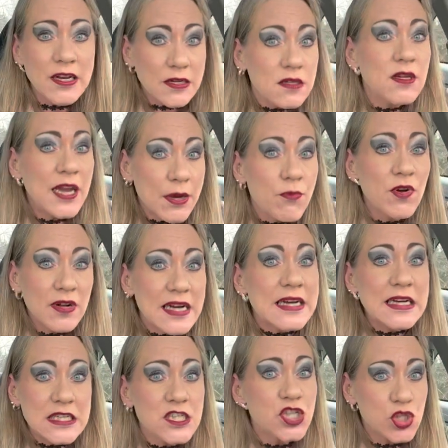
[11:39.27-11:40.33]
he really
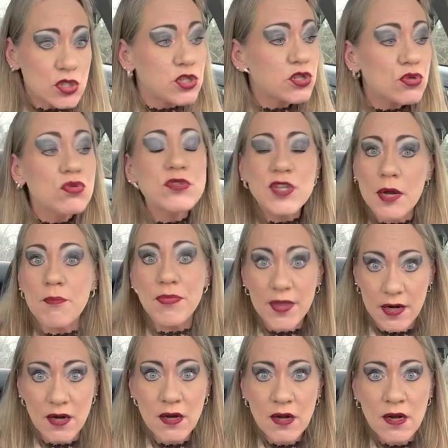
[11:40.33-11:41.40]
needs you to do something,
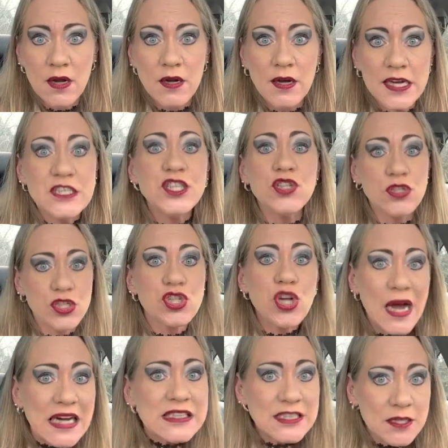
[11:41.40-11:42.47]
needs you to
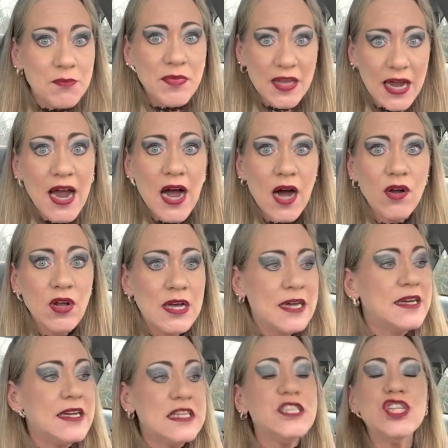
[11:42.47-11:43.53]
try something out,
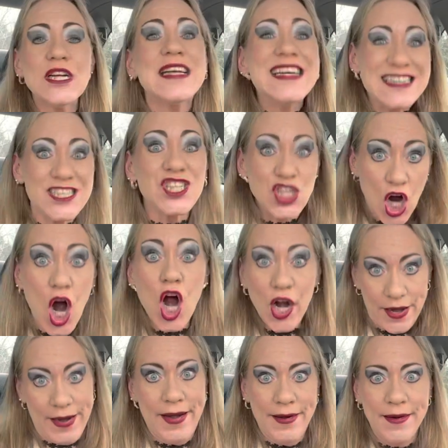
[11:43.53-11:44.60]
needs you to get
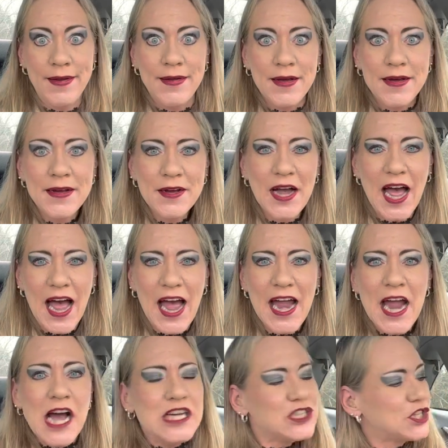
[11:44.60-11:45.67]
started, okay?
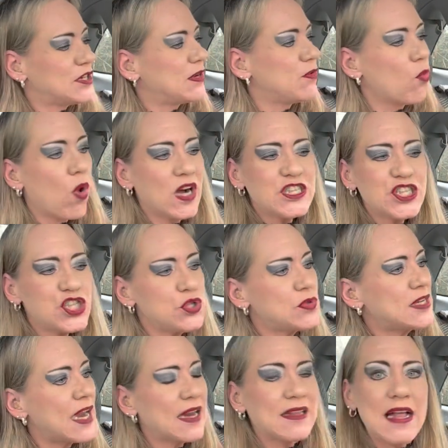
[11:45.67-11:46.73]
So once you
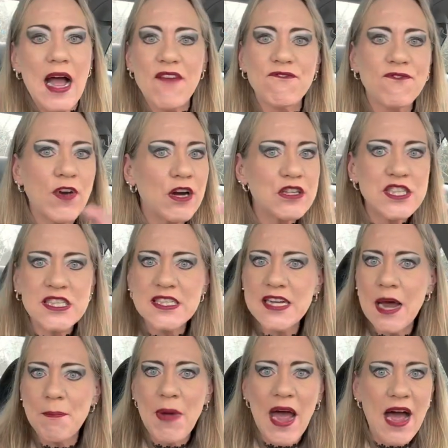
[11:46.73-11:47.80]
take that first
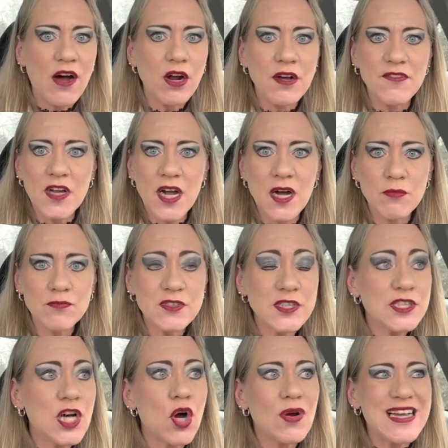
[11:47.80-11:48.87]
step out of the comfort
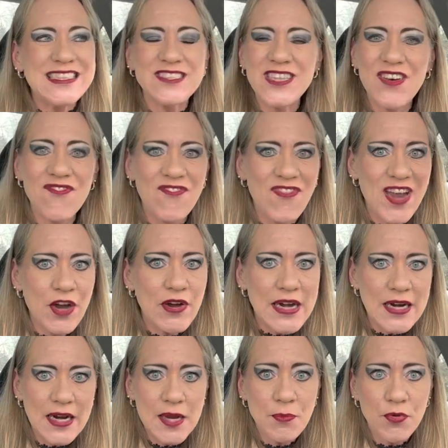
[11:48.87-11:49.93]
zone, it's very
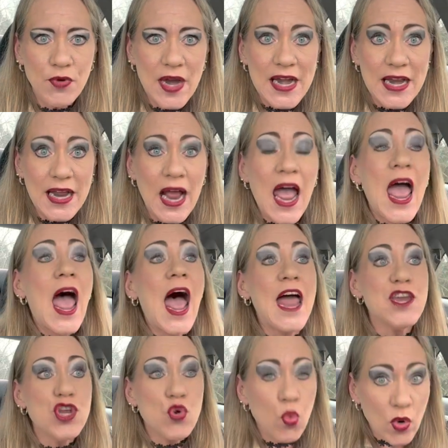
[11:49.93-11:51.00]
liberating,
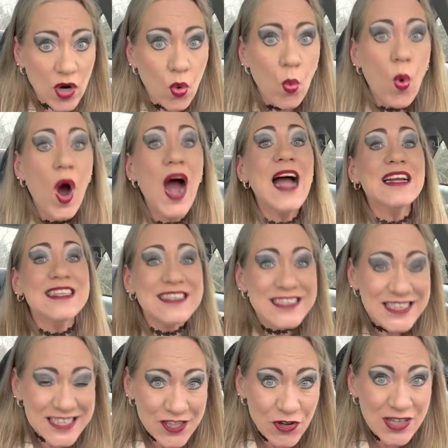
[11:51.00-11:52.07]
and you will want
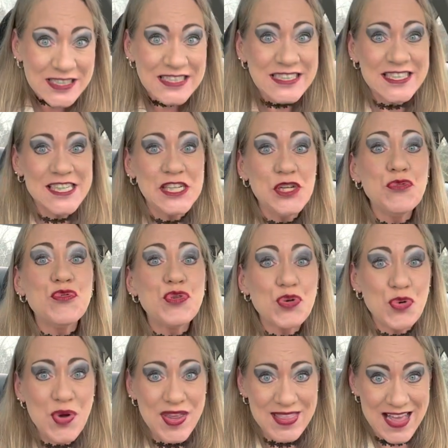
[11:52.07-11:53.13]
to continue
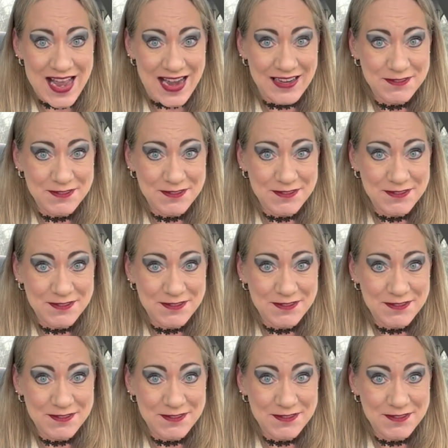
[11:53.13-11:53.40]
doing that.